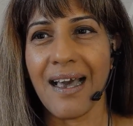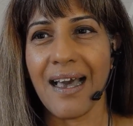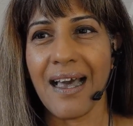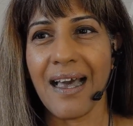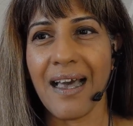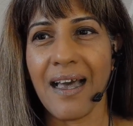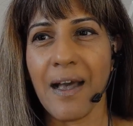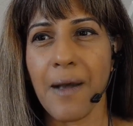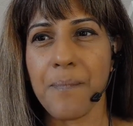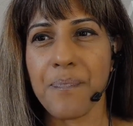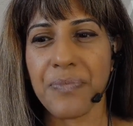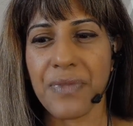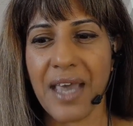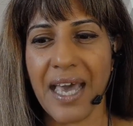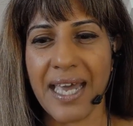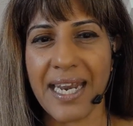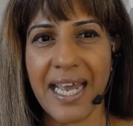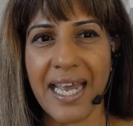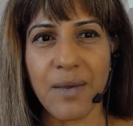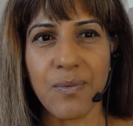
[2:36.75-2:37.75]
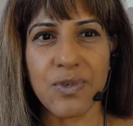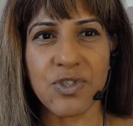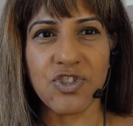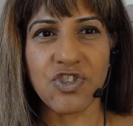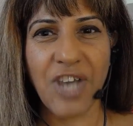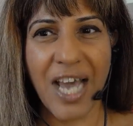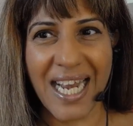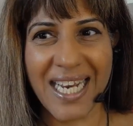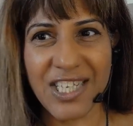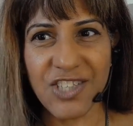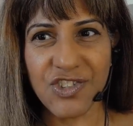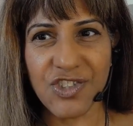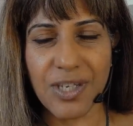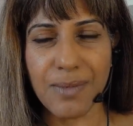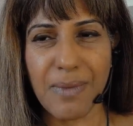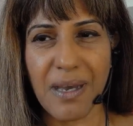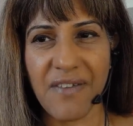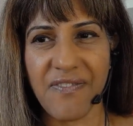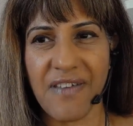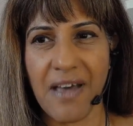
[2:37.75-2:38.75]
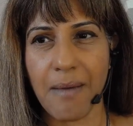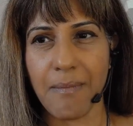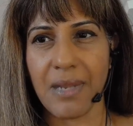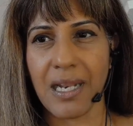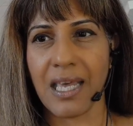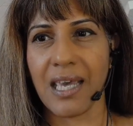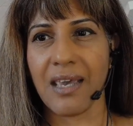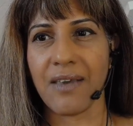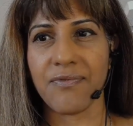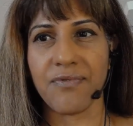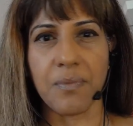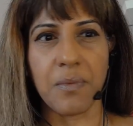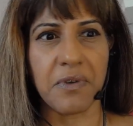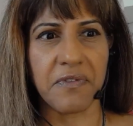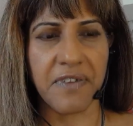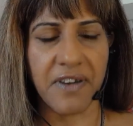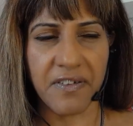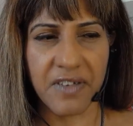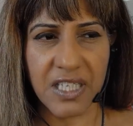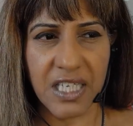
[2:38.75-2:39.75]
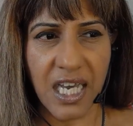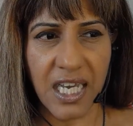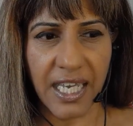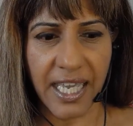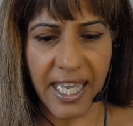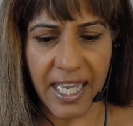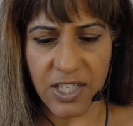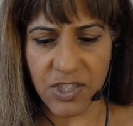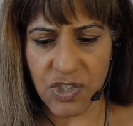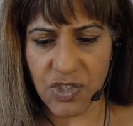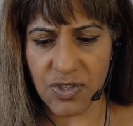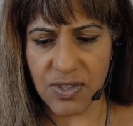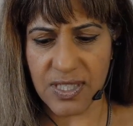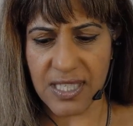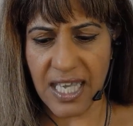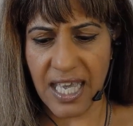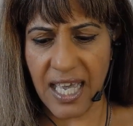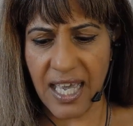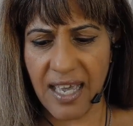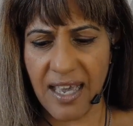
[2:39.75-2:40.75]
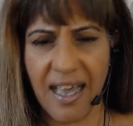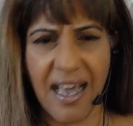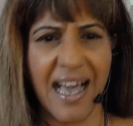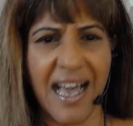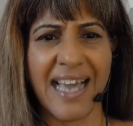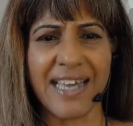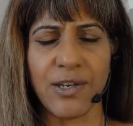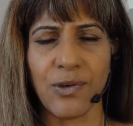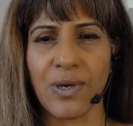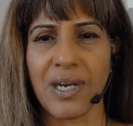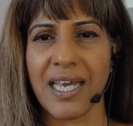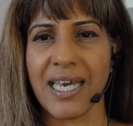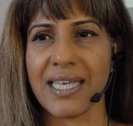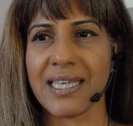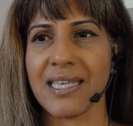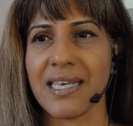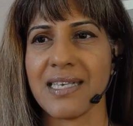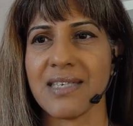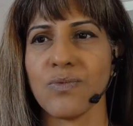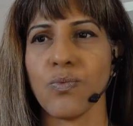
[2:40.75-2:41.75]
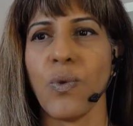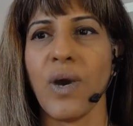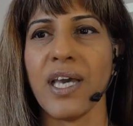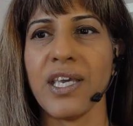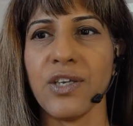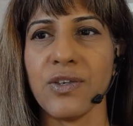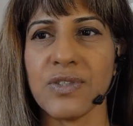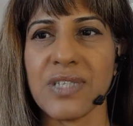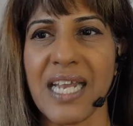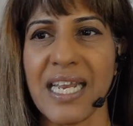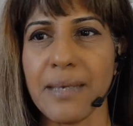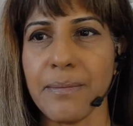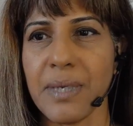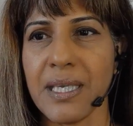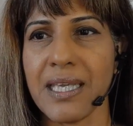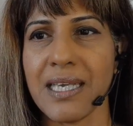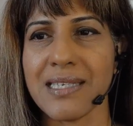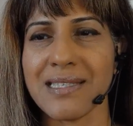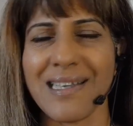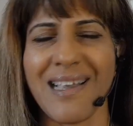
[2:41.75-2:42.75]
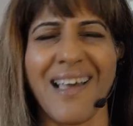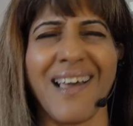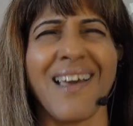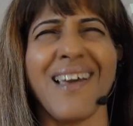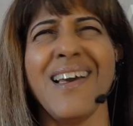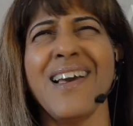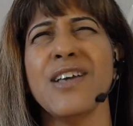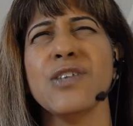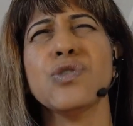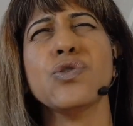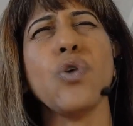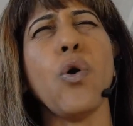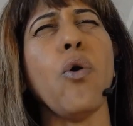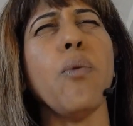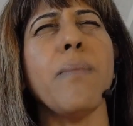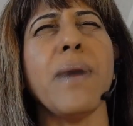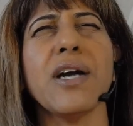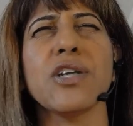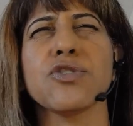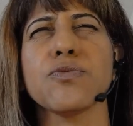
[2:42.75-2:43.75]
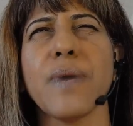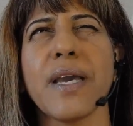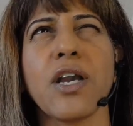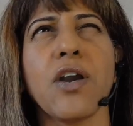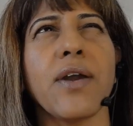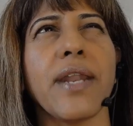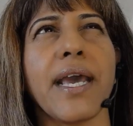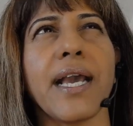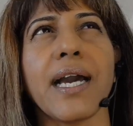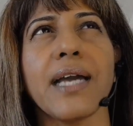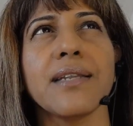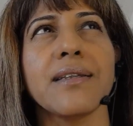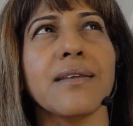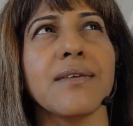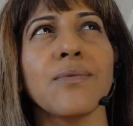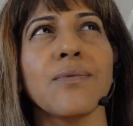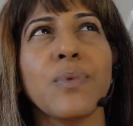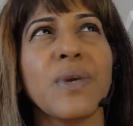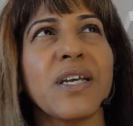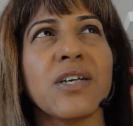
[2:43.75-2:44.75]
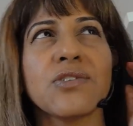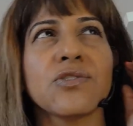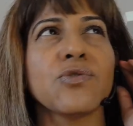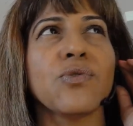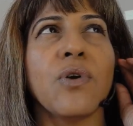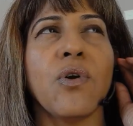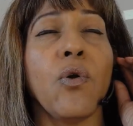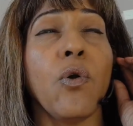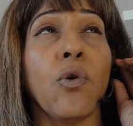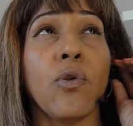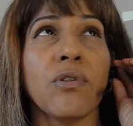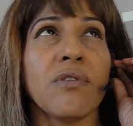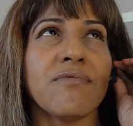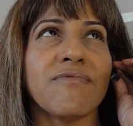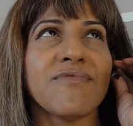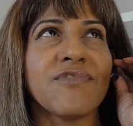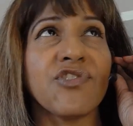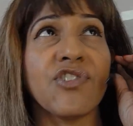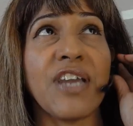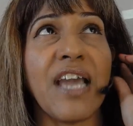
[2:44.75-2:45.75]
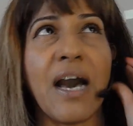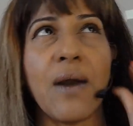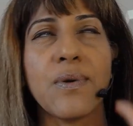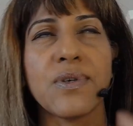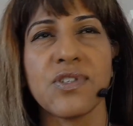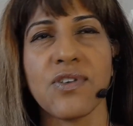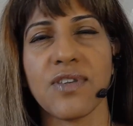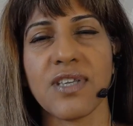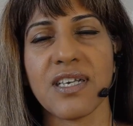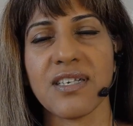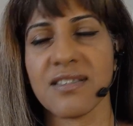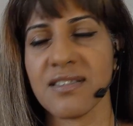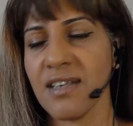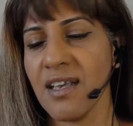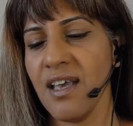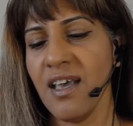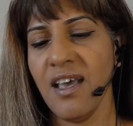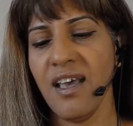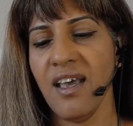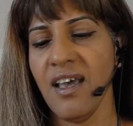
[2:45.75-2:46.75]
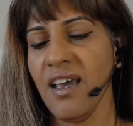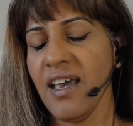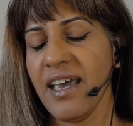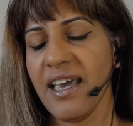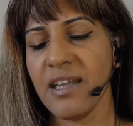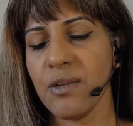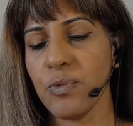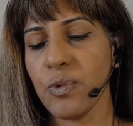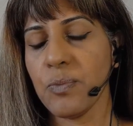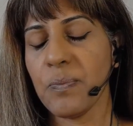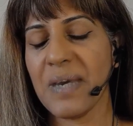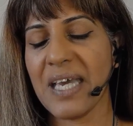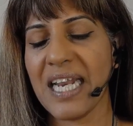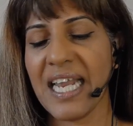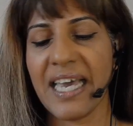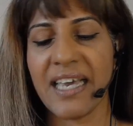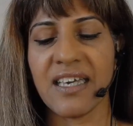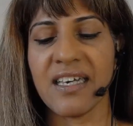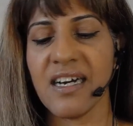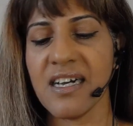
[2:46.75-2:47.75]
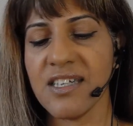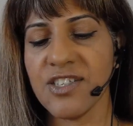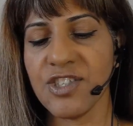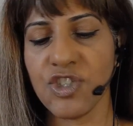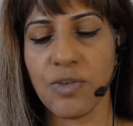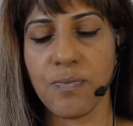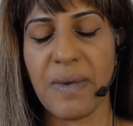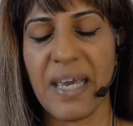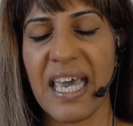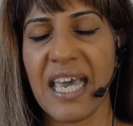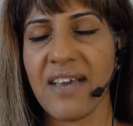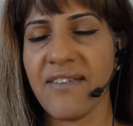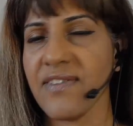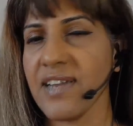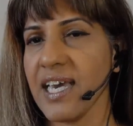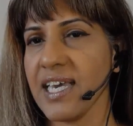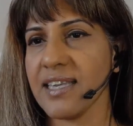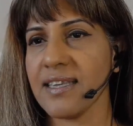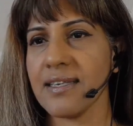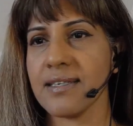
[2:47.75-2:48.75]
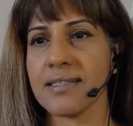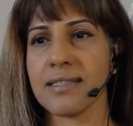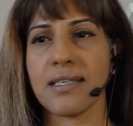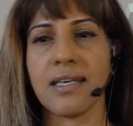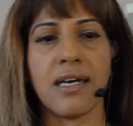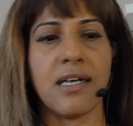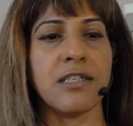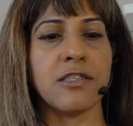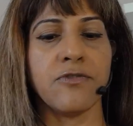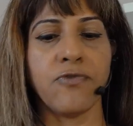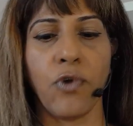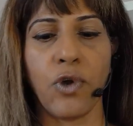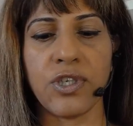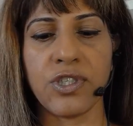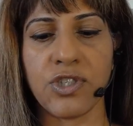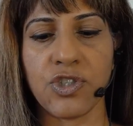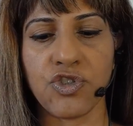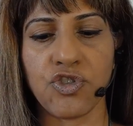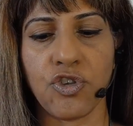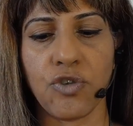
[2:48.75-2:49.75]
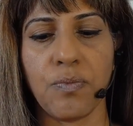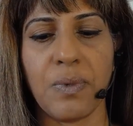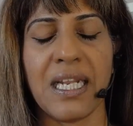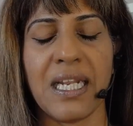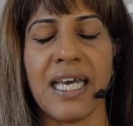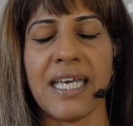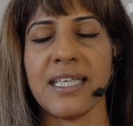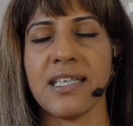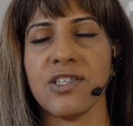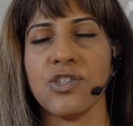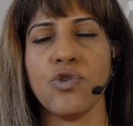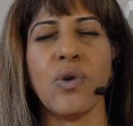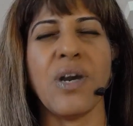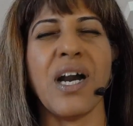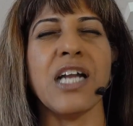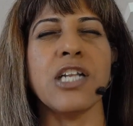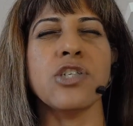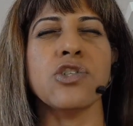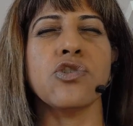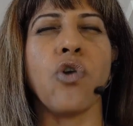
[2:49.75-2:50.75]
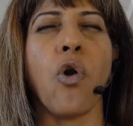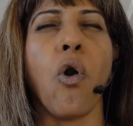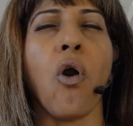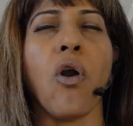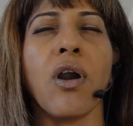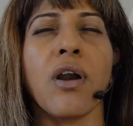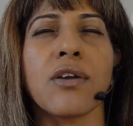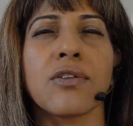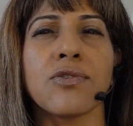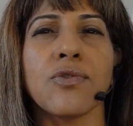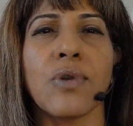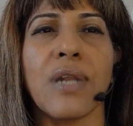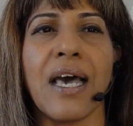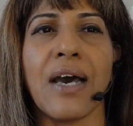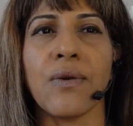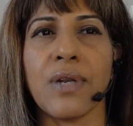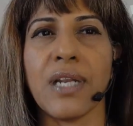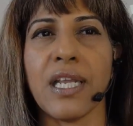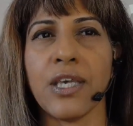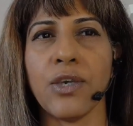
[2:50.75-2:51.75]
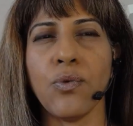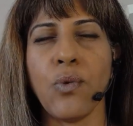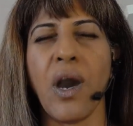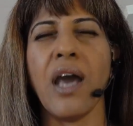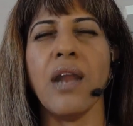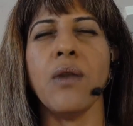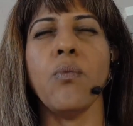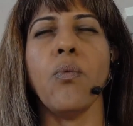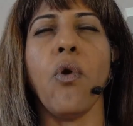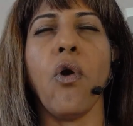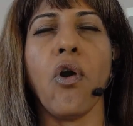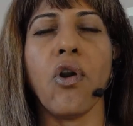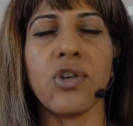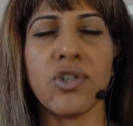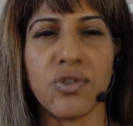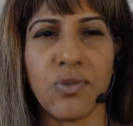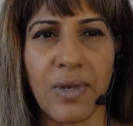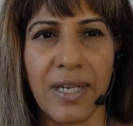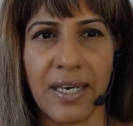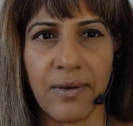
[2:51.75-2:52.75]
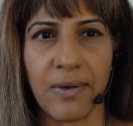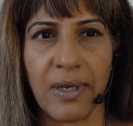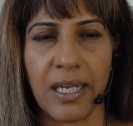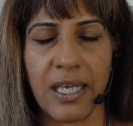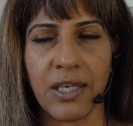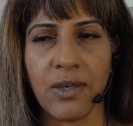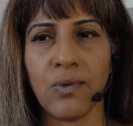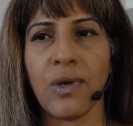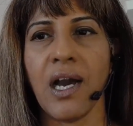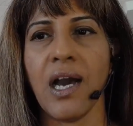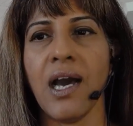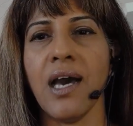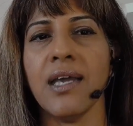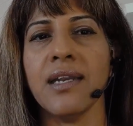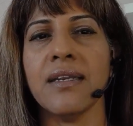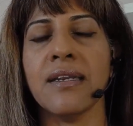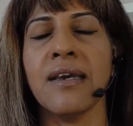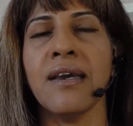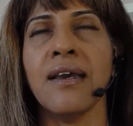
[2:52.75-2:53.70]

And I was challenging my family from a very young age to say, I don't like this. Why are you telling me this? Like, so much. My God, I can't. We could do a whole 3 hours on this. It would be like, girls should behave like this. Girls' voices should be like this. You can't talk too loudly. You can't walk too loudly. You can't